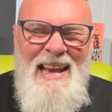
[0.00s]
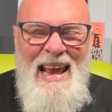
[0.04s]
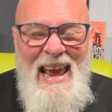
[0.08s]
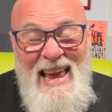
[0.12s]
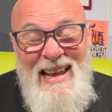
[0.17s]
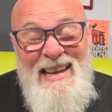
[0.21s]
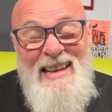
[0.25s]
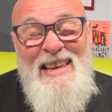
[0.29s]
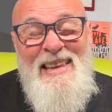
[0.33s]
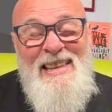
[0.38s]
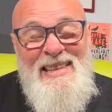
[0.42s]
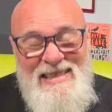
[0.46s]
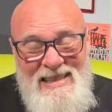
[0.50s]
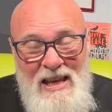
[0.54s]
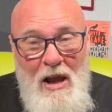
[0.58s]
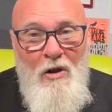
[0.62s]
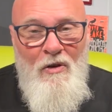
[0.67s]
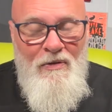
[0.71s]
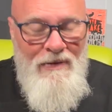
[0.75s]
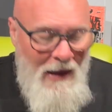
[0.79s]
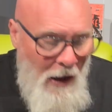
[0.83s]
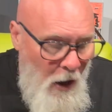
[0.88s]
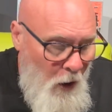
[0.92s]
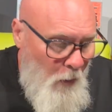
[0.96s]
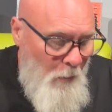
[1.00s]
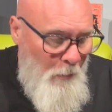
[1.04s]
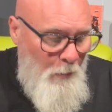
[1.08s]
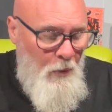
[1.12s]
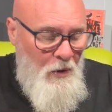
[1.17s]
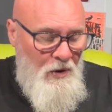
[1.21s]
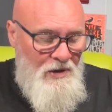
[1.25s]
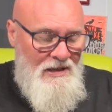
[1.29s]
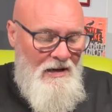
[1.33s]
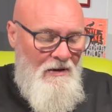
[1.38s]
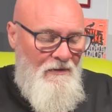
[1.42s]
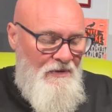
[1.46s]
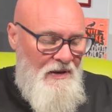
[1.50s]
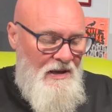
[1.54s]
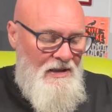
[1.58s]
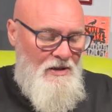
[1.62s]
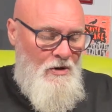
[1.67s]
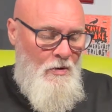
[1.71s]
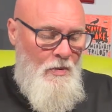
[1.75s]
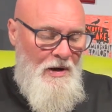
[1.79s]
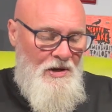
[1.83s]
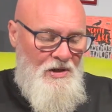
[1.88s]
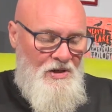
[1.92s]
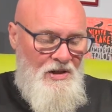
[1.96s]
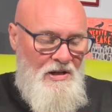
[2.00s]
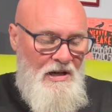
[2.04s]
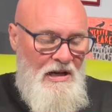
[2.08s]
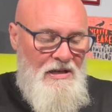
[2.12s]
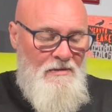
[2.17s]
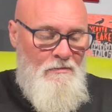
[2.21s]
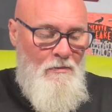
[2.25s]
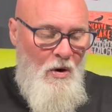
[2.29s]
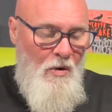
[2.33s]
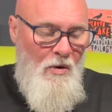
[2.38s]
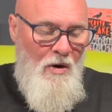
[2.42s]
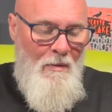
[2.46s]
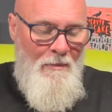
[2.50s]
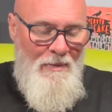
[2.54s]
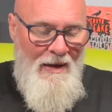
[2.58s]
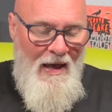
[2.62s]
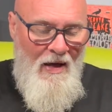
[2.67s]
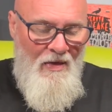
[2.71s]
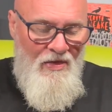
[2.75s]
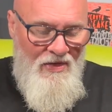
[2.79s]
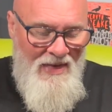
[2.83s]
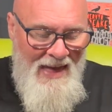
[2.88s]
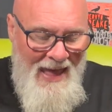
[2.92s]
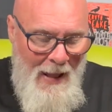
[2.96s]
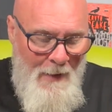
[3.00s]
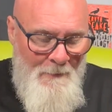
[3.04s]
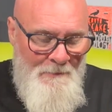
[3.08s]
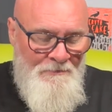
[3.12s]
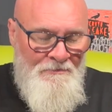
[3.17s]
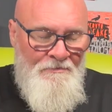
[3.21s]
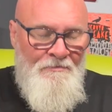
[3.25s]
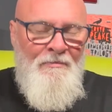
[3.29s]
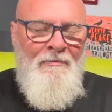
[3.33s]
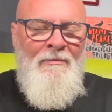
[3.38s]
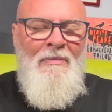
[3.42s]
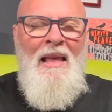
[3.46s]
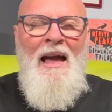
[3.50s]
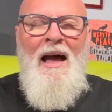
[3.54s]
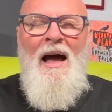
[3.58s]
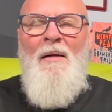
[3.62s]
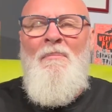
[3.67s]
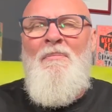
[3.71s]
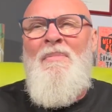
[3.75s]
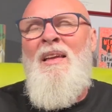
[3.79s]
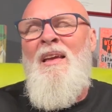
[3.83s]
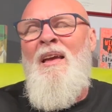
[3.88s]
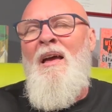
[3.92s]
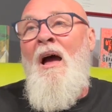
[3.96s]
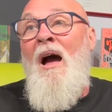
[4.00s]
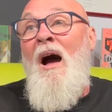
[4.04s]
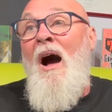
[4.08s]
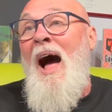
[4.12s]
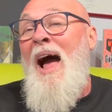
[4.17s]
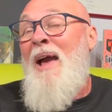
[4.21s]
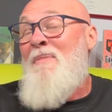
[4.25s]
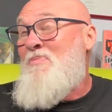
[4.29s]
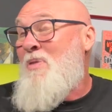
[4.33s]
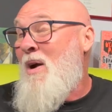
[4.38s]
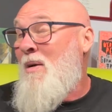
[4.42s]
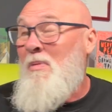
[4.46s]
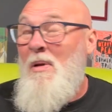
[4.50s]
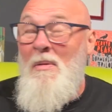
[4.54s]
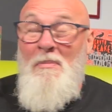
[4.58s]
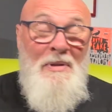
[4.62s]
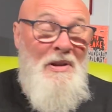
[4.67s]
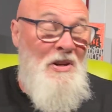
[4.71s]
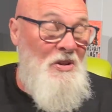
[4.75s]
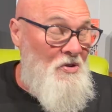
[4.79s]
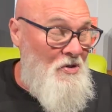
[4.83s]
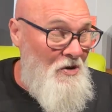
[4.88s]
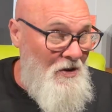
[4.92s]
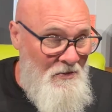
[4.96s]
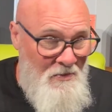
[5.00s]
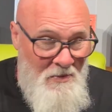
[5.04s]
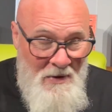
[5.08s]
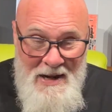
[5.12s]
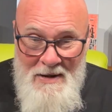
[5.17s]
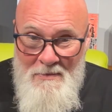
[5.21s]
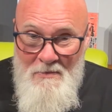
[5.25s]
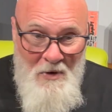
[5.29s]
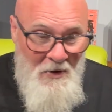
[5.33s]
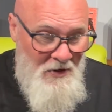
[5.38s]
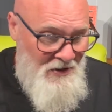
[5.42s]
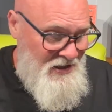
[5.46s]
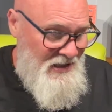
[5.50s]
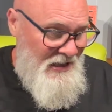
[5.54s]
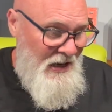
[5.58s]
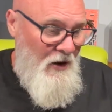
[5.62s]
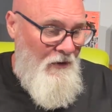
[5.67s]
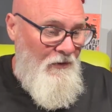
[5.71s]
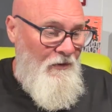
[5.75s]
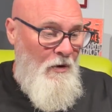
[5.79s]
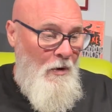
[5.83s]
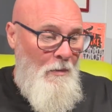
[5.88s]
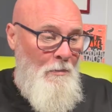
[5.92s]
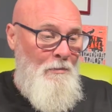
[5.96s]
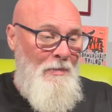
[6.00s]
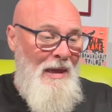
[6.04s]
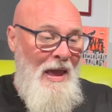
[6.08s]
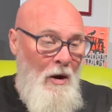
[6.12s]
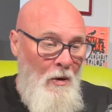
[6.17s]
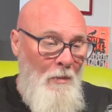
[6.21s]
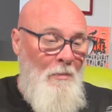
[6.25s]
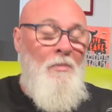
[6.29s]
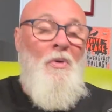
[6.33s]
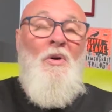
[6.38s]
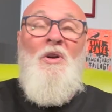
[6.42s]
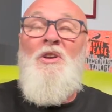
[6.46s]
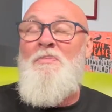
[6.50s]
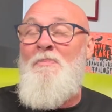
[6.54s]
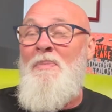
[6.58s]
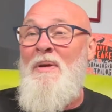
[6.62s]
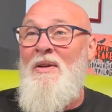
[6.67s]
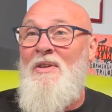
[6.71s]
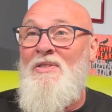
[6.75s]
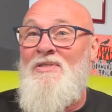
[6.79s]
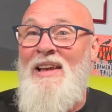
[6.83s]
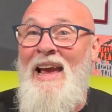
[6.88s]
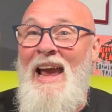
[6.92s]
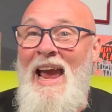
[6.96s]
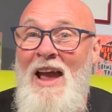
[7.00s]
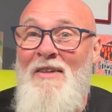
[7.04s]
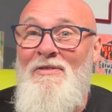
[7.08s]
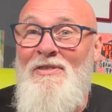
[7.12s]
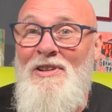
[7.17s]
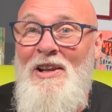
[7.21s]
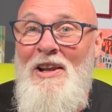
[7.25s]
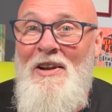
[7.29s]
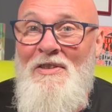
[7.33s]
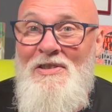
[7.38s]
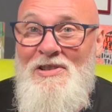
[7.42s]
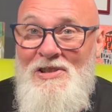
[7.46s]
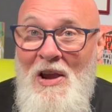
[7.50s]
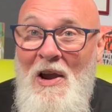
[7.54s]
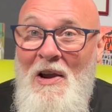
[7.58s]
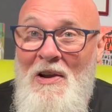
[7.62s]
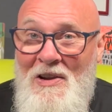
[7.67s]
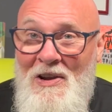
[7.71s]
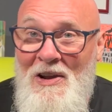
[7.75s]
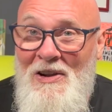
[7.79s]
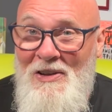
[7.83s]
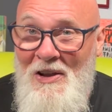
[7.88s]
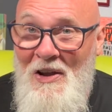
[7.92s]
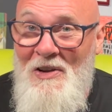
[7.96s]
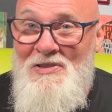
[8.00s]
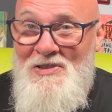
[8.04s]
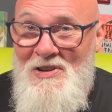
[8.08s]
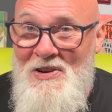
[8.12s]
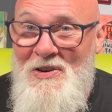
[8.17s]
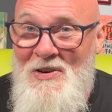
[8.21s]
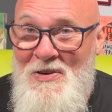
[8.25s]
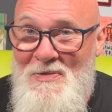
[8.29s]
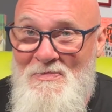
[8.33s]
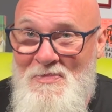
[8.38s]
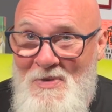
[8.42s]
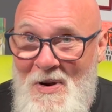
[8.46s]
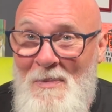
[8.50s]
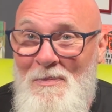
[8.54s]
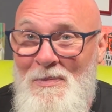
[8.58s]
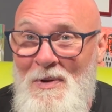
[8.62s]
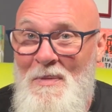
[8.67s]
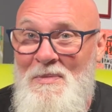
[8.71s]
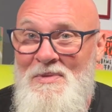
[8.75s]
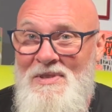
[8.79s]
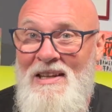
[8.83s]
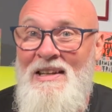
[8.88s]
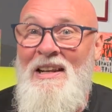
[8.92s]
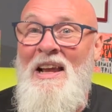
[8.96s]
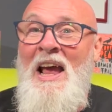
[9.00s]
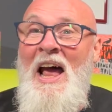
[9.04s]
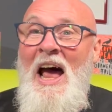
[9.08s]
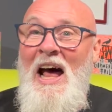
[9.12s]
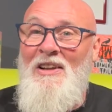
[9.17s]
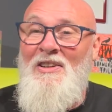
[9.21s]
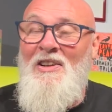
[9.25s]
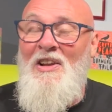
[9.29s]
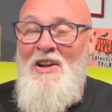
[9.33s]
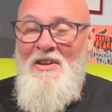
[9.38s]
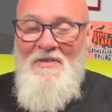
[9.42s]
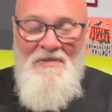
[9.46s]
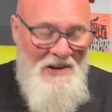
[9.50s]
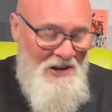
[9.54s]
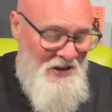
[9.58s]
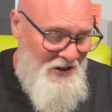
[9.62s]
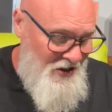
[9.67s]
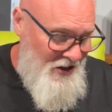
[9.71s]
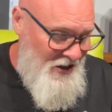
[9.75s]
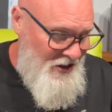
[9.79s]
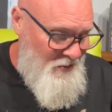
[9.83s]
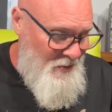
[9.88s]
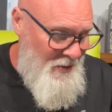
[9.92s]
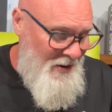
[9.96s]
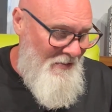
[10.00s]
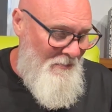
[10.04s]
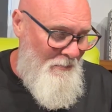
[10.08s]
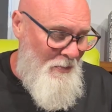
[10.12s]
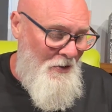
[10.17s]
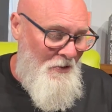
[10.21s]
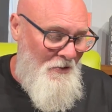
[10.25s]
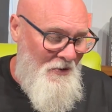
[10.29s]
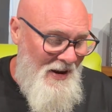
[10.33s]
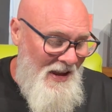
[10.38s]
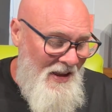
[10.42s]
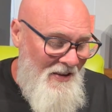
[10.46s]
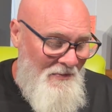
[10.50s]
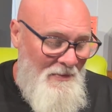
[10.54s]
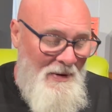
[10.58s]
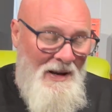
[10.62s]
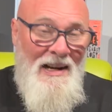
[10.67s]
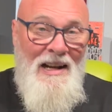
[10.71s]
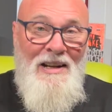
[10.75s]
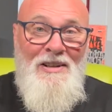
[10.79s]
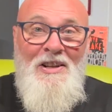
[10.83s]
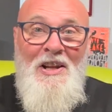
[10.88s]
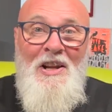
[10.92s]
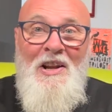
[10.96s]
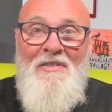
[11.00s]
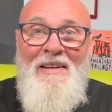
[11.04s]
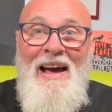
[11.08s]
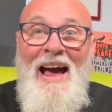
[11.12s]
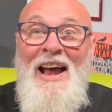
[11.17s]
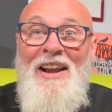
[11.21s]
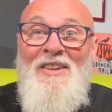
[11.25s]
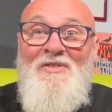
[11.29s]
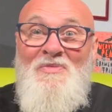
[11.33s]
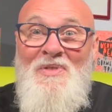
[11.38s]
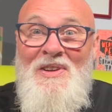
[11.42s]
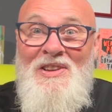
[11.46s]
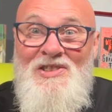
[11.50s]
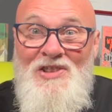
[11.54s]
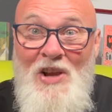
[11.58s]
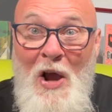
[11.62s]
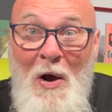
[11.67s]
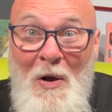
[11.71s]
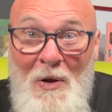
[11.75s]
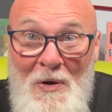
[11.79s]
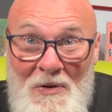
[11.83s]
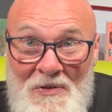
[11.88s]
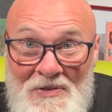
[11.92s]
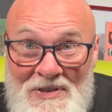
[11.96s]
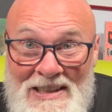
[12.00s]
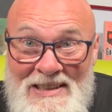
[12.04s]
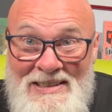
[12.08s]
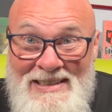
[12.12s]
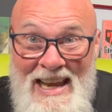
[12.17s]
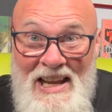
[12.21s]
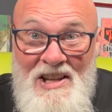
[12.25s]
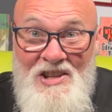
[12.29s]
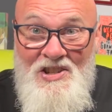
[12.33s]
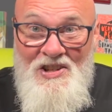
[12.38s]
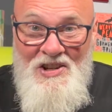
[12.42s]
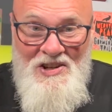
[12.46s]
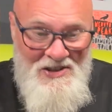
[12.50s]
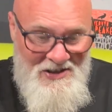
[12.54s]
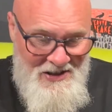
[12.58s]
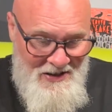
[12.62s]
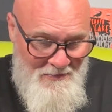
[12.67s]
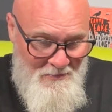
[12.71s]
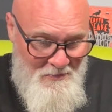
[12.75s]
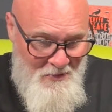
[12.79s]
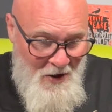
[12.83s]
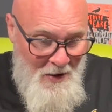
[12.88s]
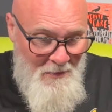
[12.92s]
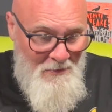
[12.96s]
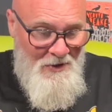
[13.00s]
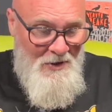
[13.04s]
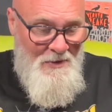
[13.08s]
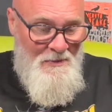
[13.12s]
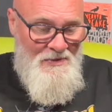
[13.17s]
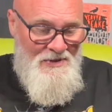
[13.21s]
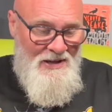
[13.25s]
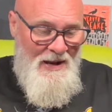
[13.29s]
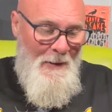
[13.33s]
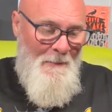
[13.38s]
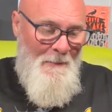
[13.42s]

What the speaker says: any self-help books if this question is more about that. I probably should read more self-help books because I have a lot of psychological problems and a lot of issues with bereavement, a lot of unresolved tensions and problems.